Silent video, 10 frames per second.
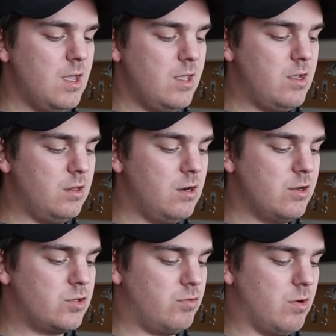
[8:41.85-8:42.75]
He cleared
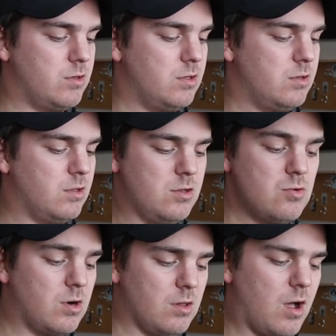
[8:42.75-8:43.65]
his throat.
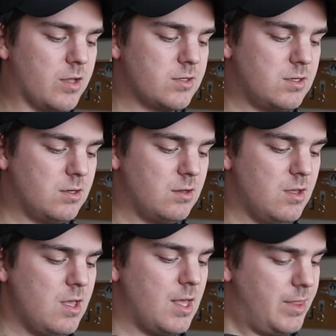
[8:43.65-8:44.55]
"You are lost.
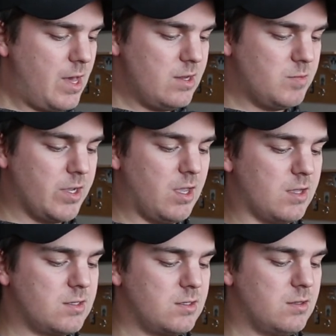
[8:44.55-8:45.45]
That is my
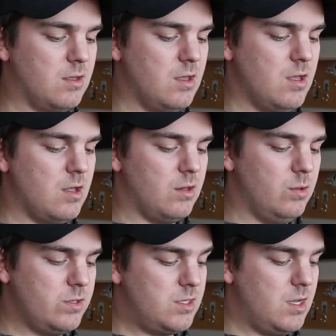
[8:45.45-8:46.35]
guess.
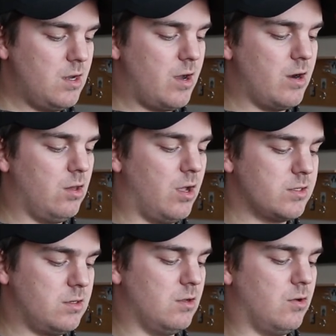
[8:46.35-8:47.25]
Lucy and I are
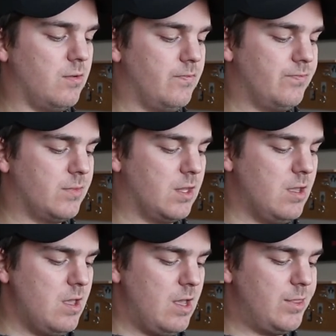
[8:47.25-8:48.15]
lost too."
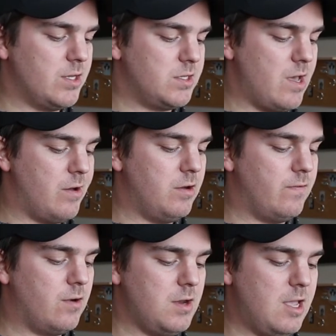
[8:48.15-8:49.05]
At the sound of
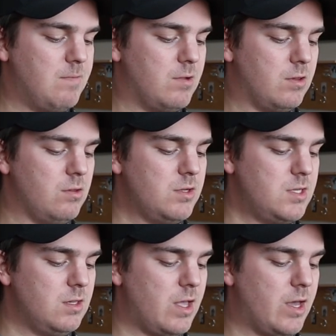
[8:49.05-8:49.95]
her name,
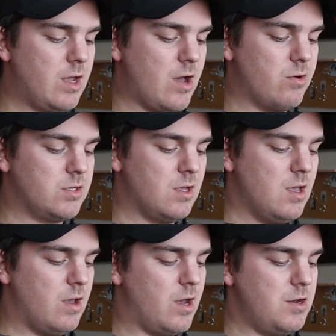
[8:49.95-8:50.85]
Lucy let out
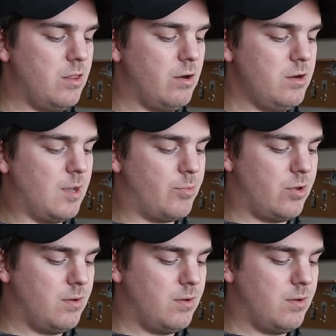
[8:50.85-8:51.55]
another yip.